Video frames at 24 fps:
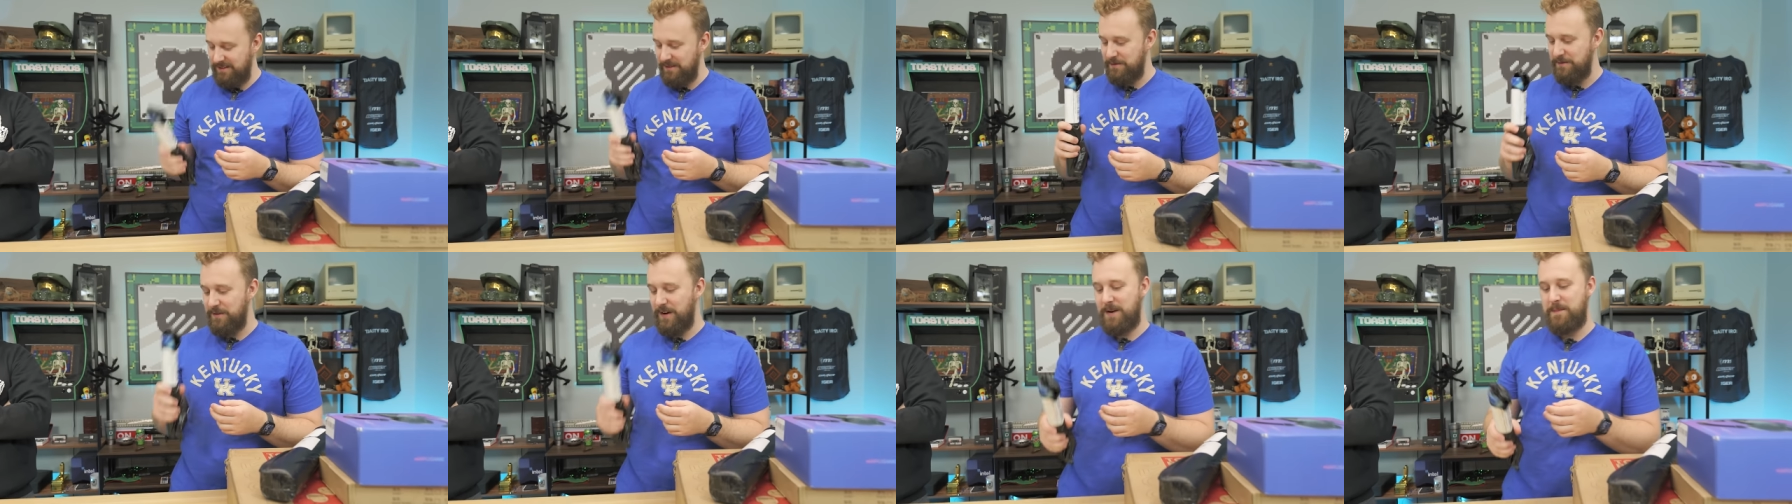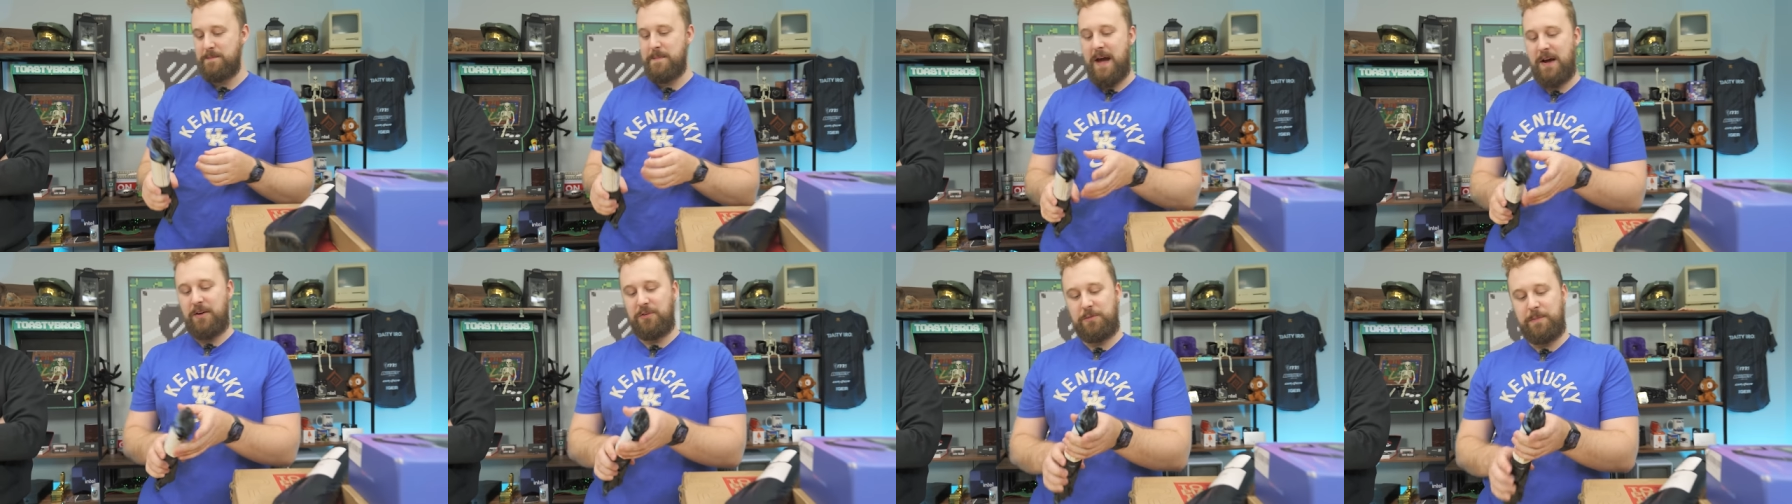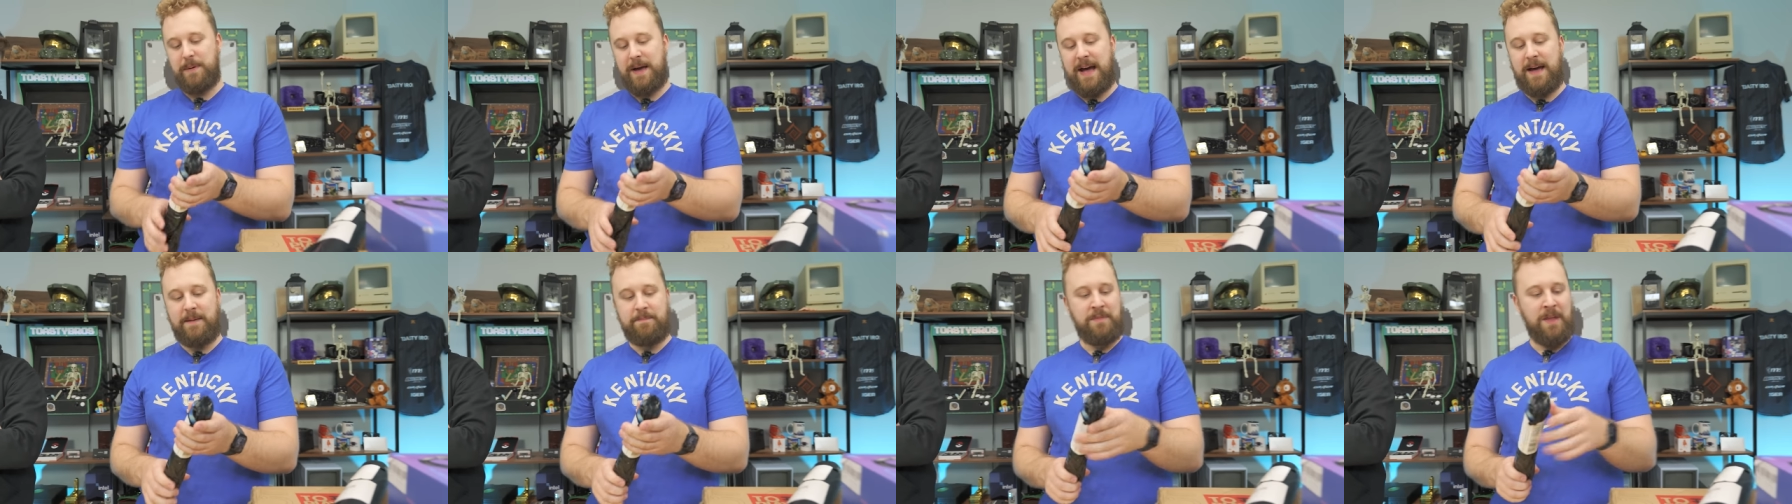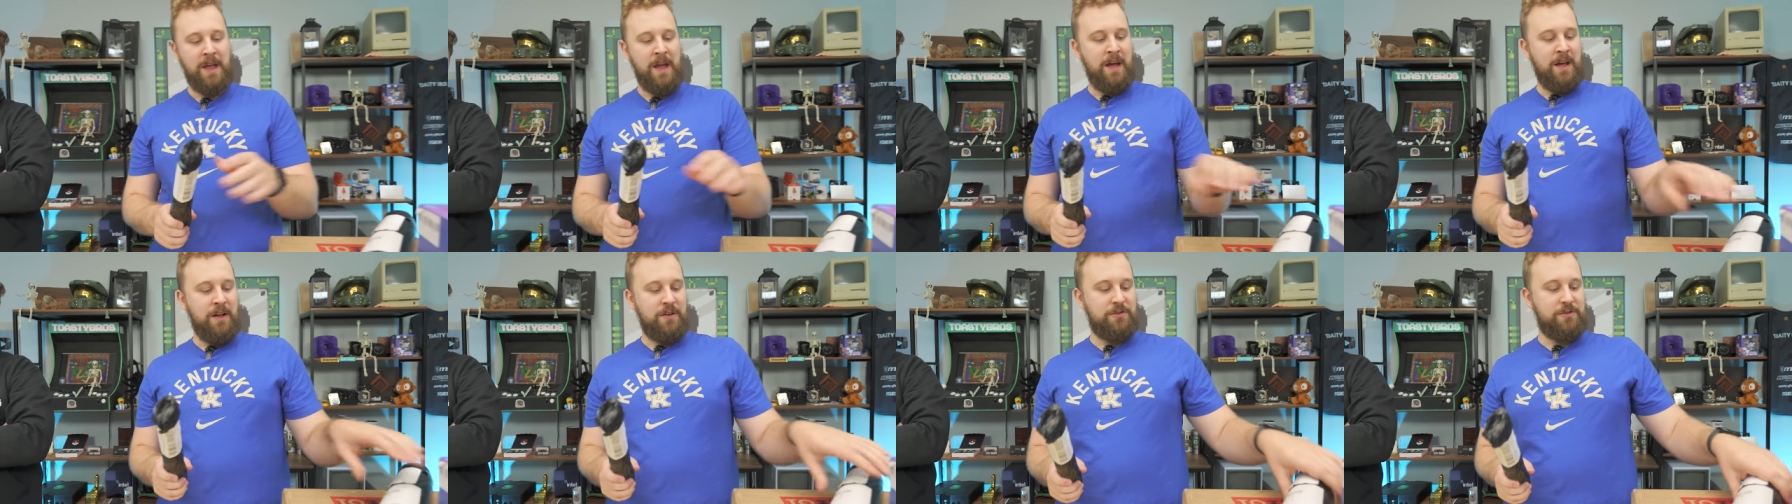is a fun mouse pad.
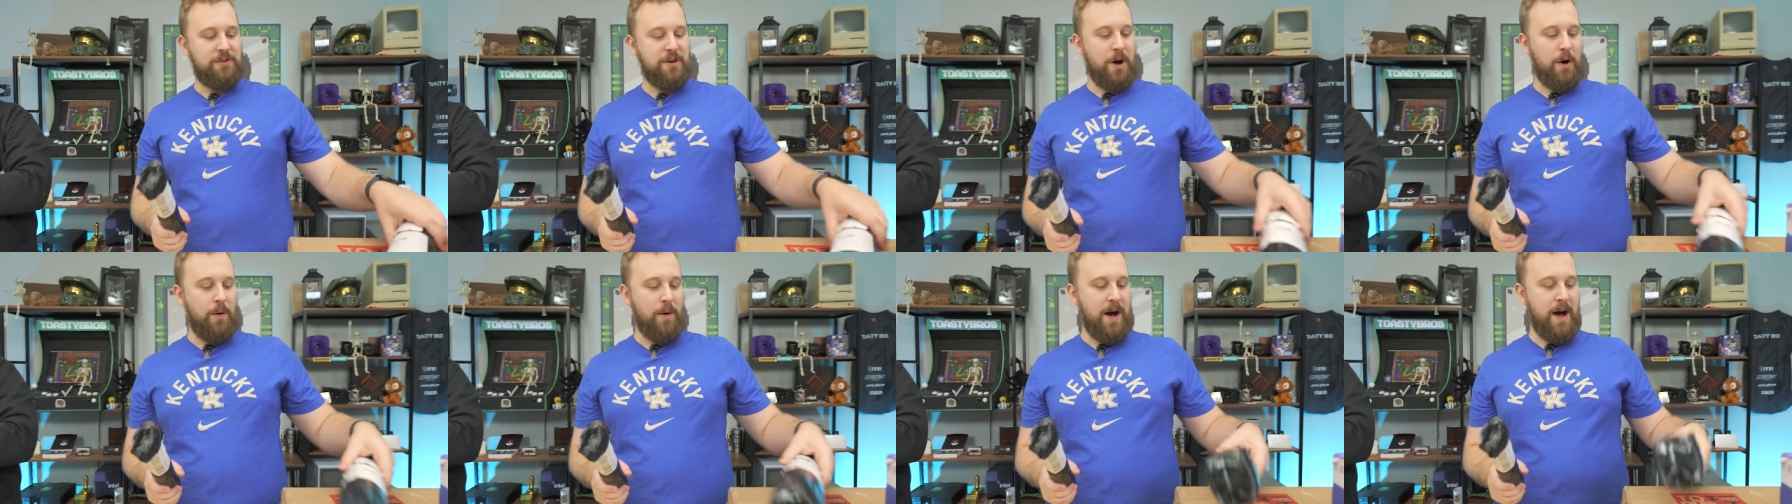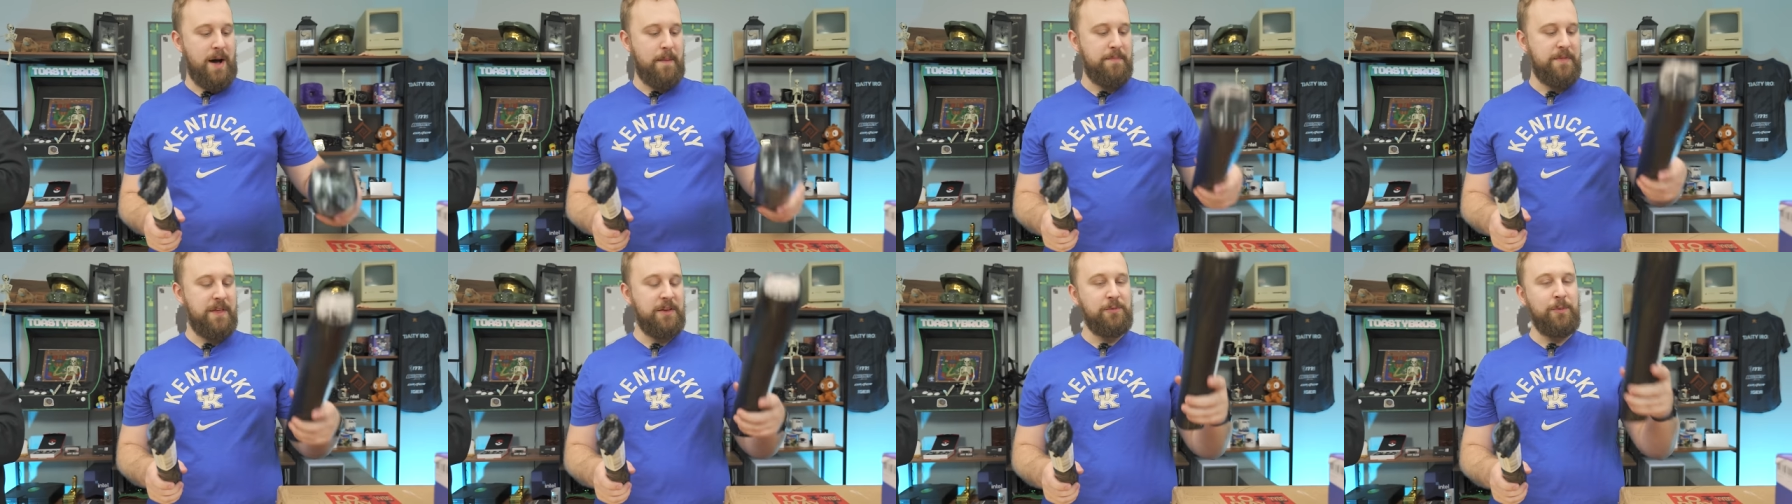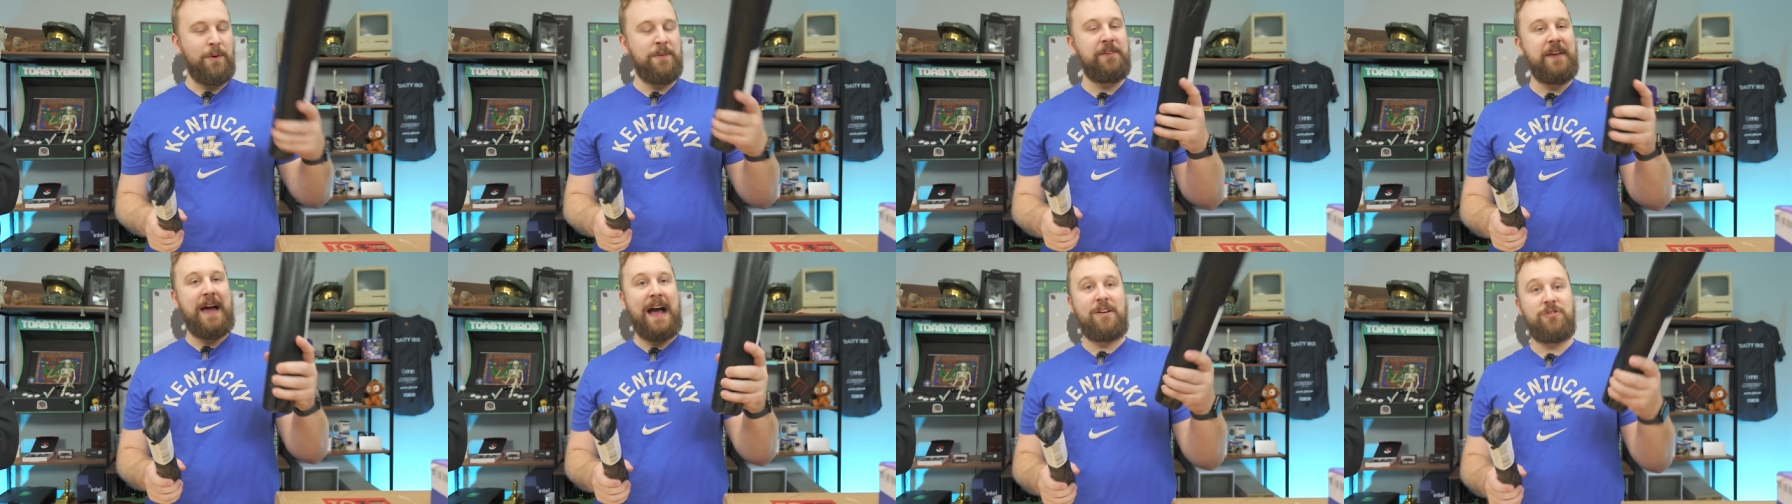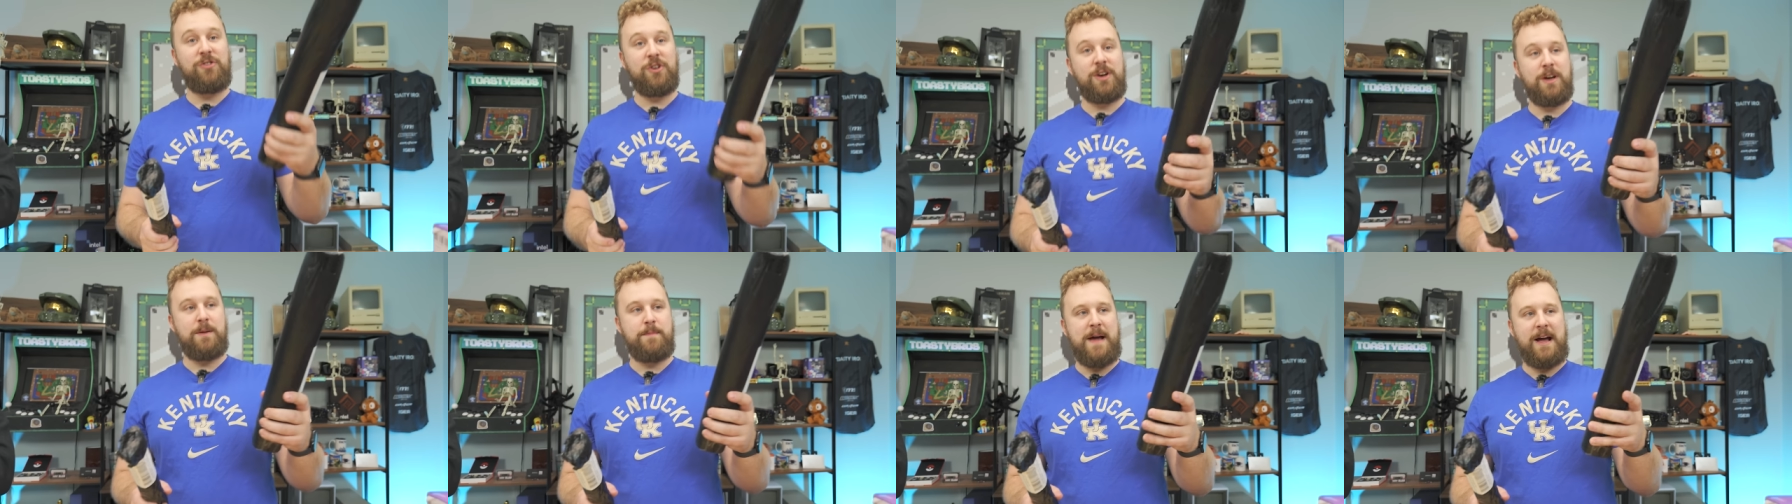So um, this one's
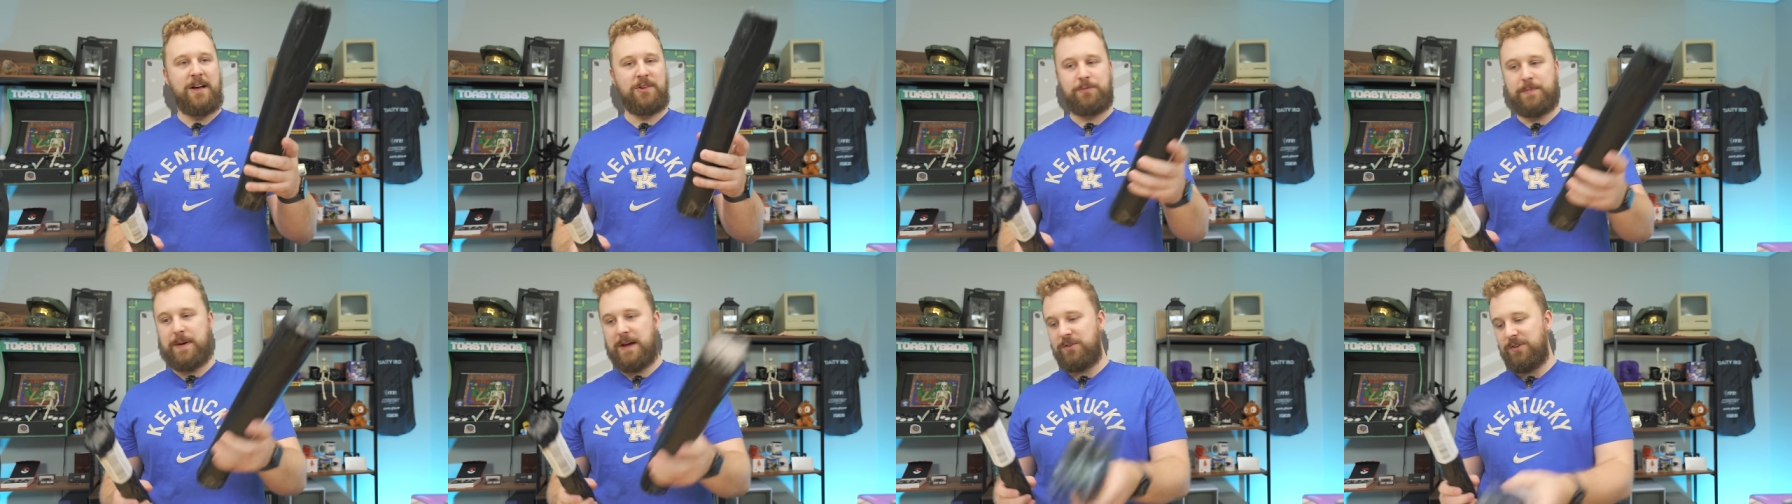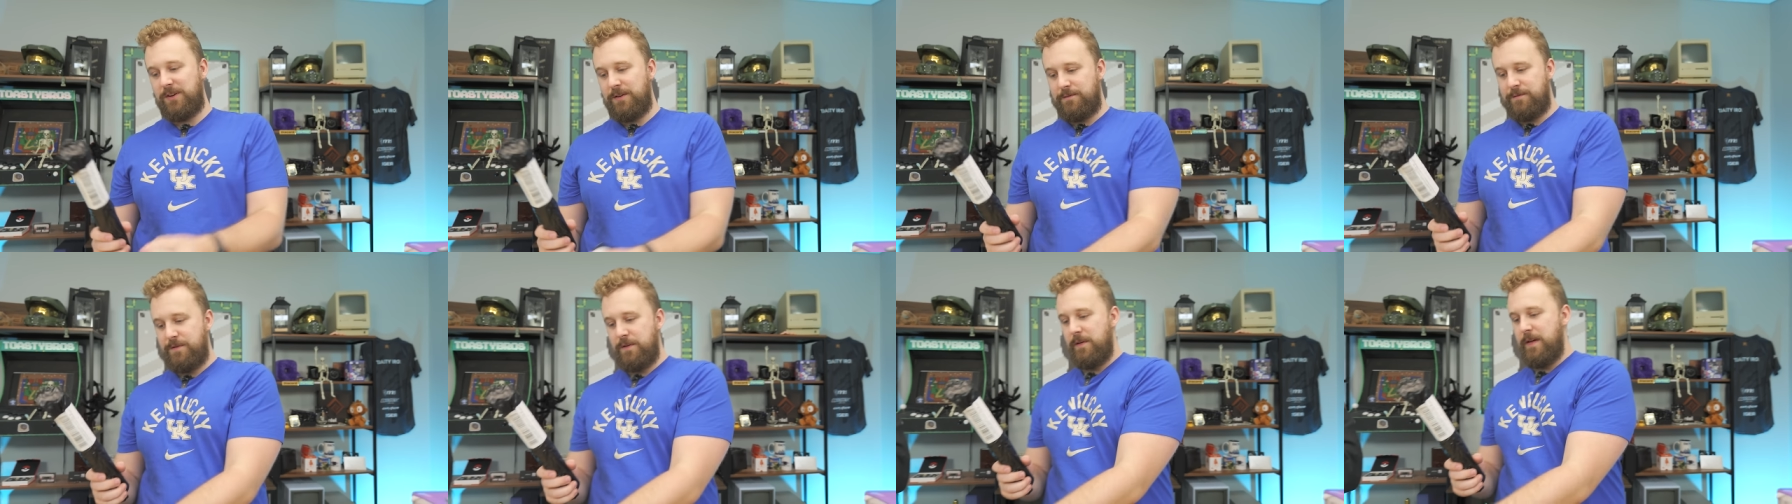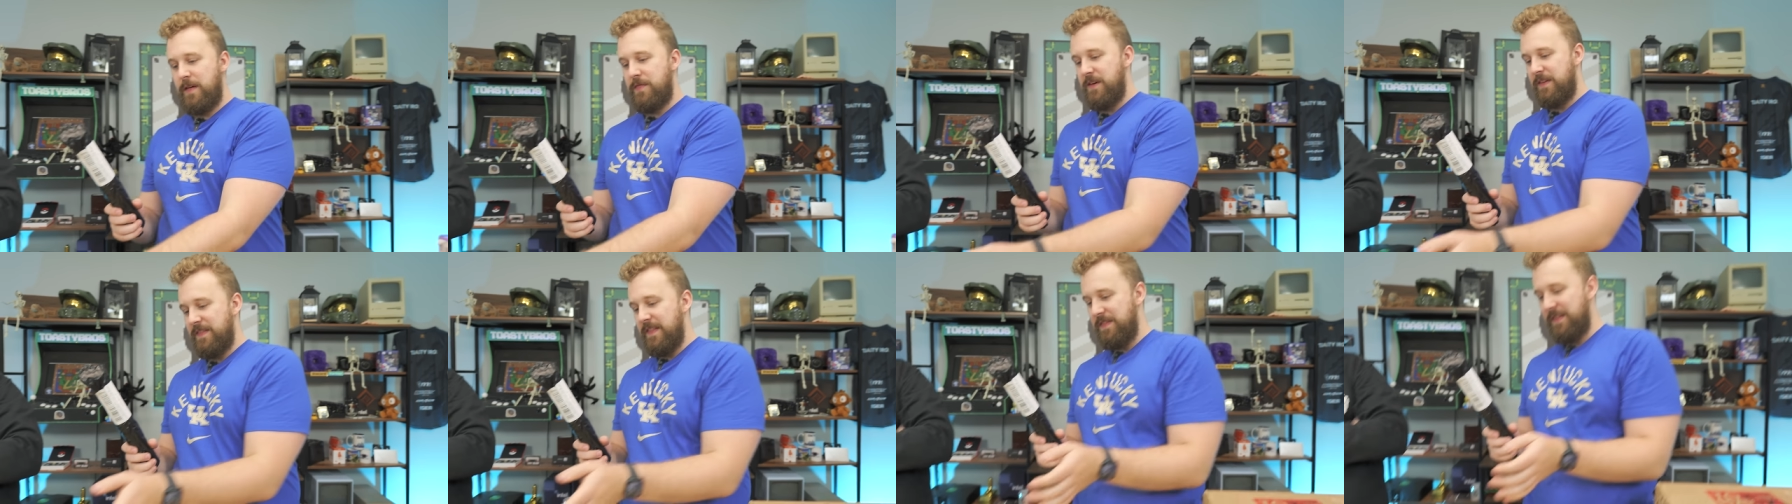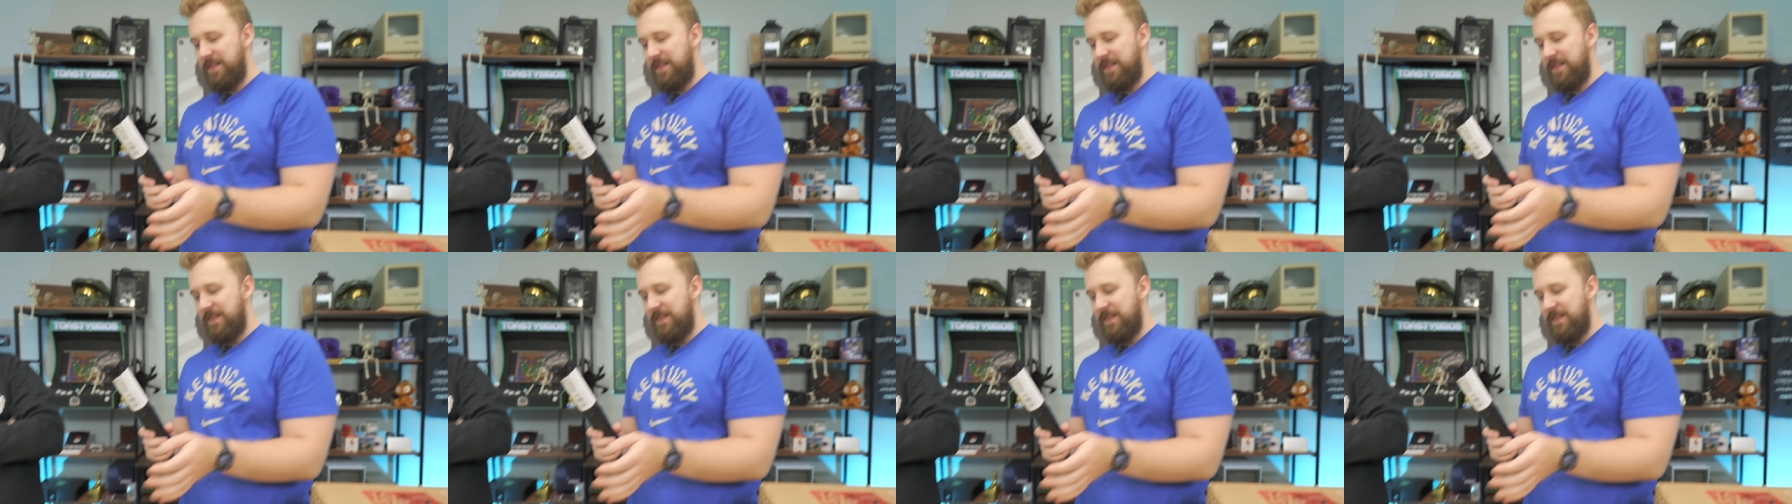actually a good mouse pad. You can feel that thing.